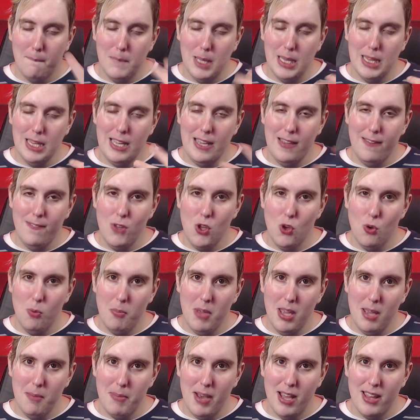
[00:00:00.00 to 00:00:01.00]
Believe you
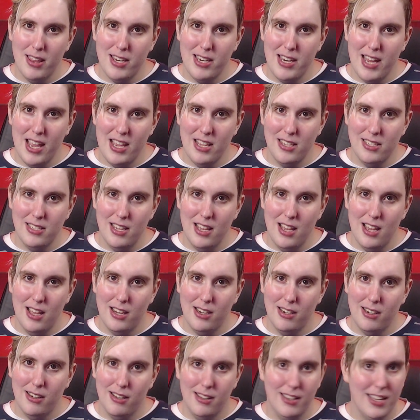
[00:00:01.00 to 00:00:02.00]
me, by the day's
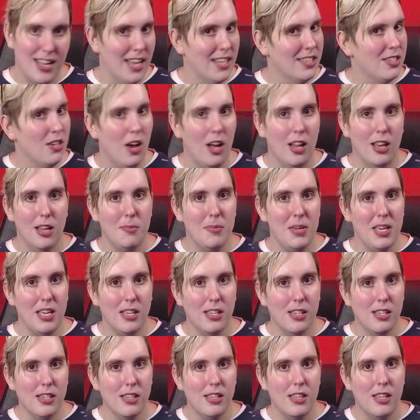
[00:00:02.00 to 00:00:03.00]
end, that's all I'm
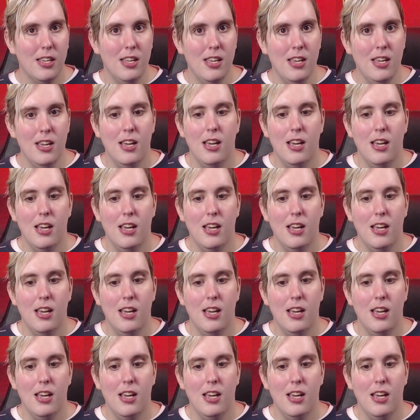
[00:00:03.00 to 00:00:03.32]
eating.